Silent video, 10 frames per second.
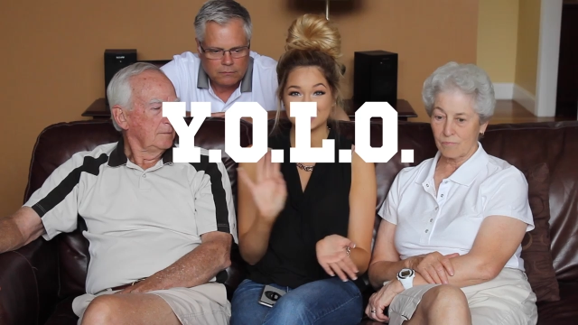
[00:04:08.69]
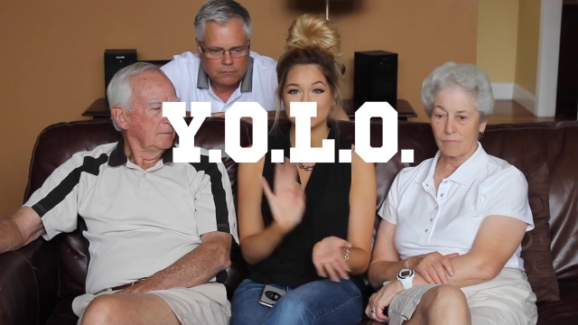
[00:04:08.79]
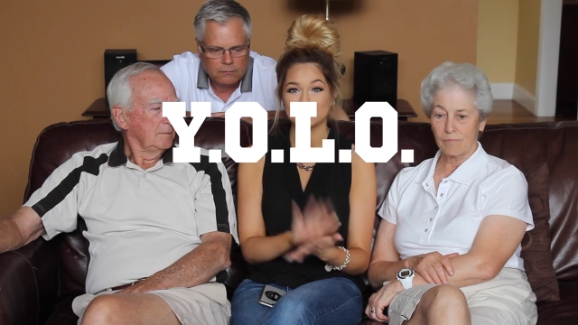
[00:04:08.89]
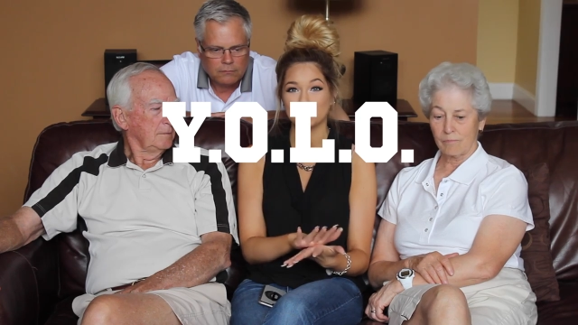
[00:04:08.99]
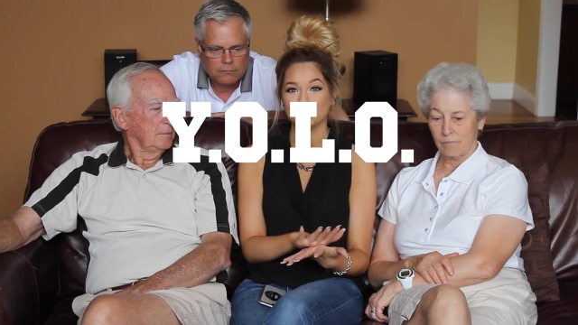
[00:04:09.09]

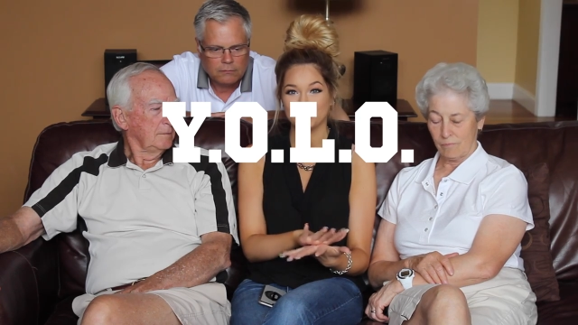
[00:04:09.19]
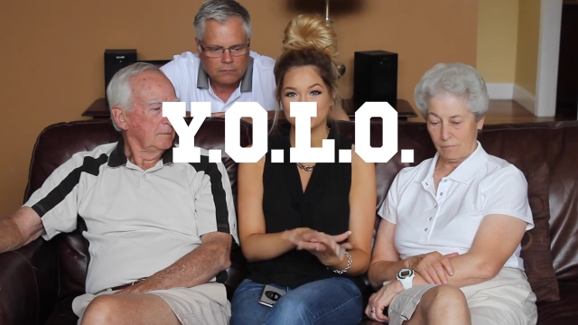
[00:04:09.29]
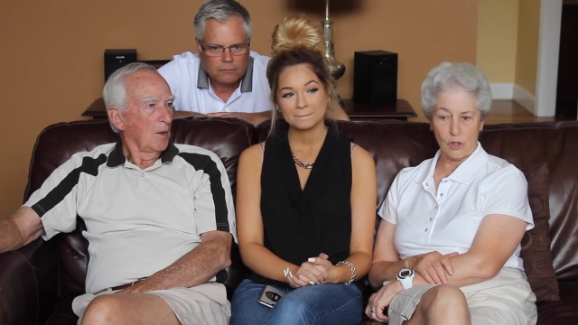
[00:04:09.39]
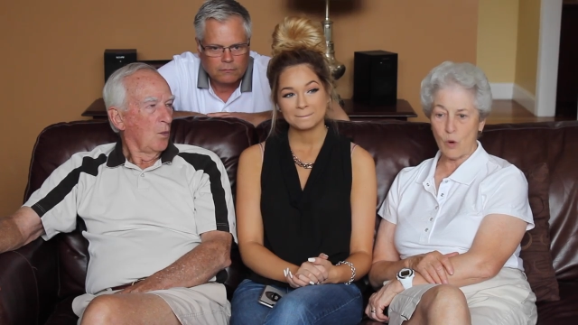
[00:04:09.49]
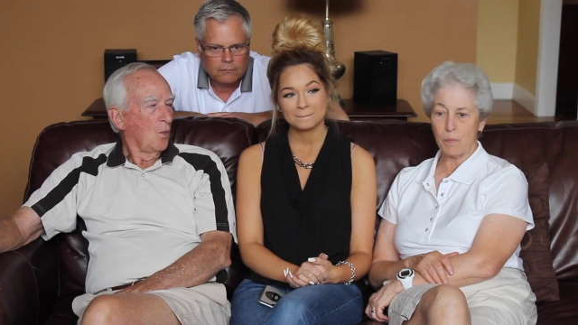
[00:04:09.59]
Speaker 1: It's
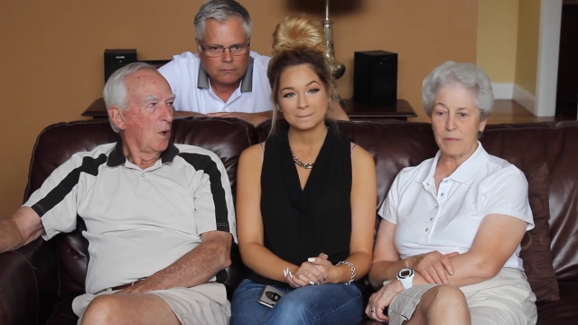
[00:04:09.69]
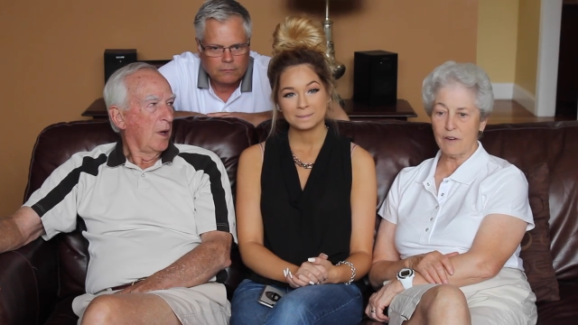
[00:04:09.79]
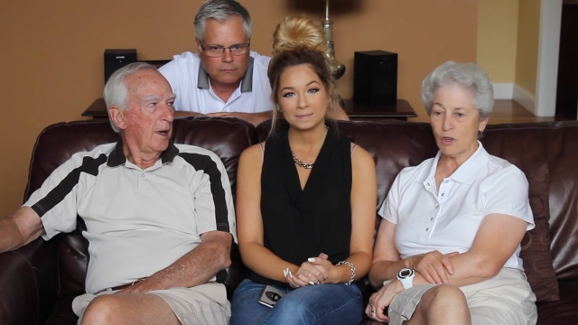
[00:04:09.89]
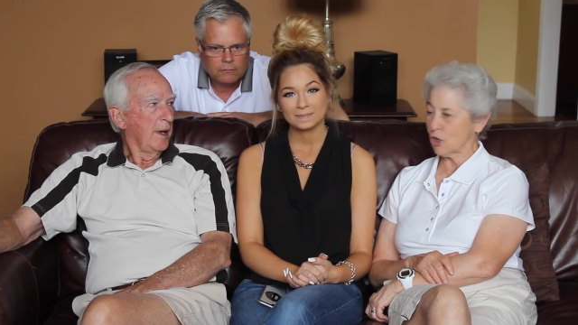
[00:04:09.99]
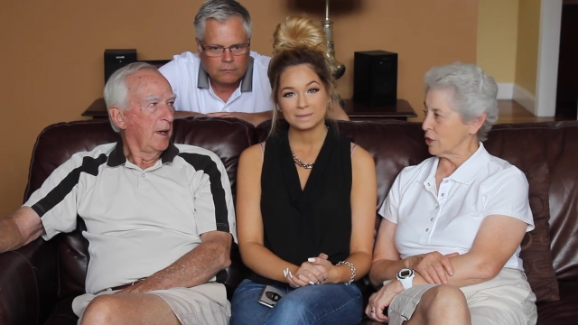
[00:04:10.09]
YOLO. No
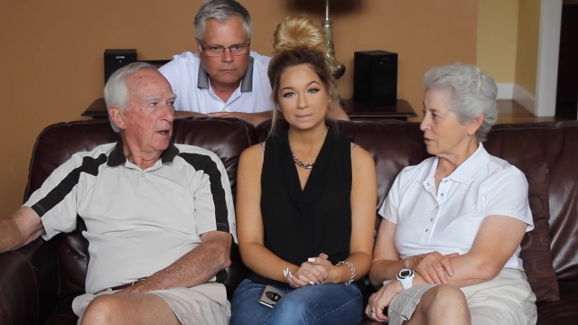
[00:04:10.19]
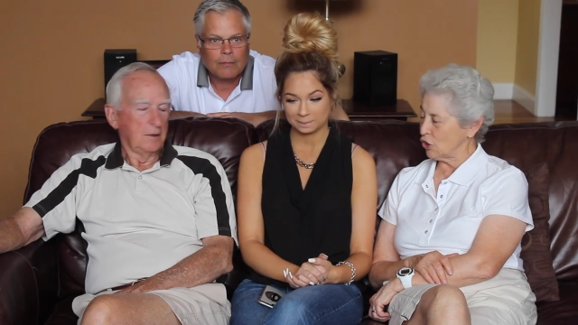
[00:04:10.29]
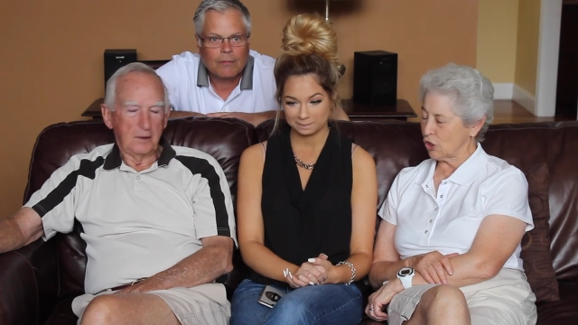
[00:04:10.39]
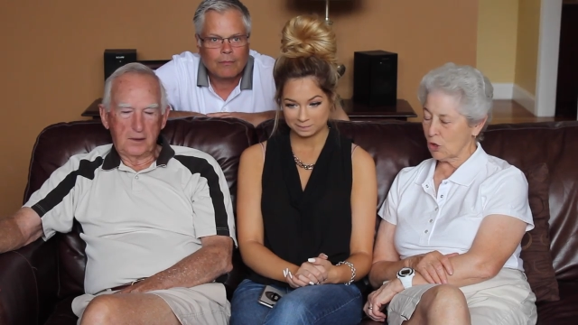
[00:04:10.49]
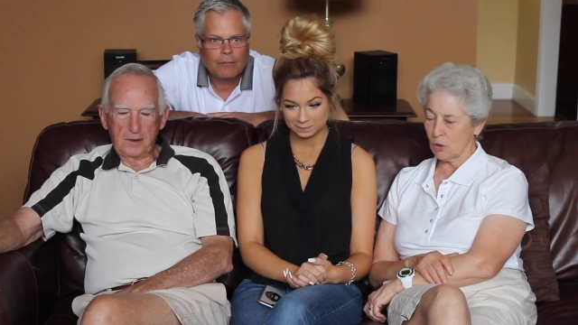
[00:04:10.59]
word.
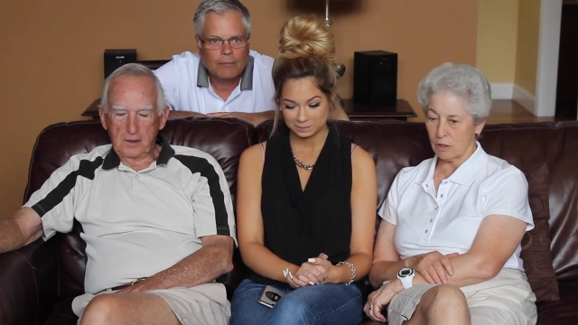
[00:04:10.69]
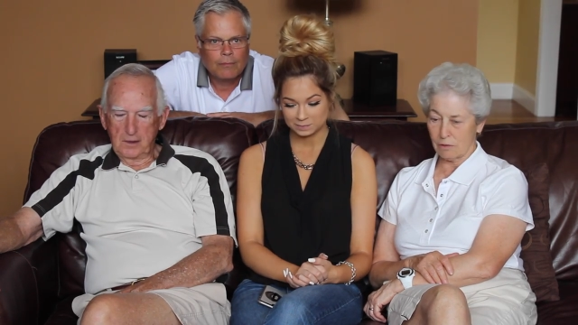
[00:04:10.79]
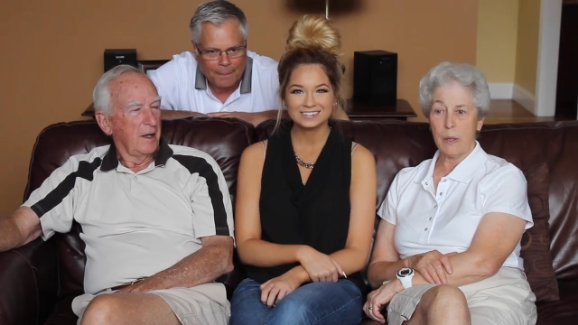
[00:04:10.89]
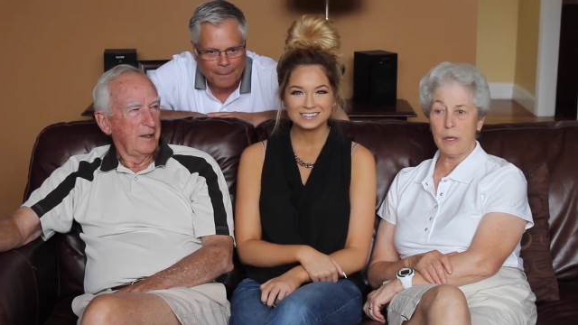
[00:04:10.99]
YOLO.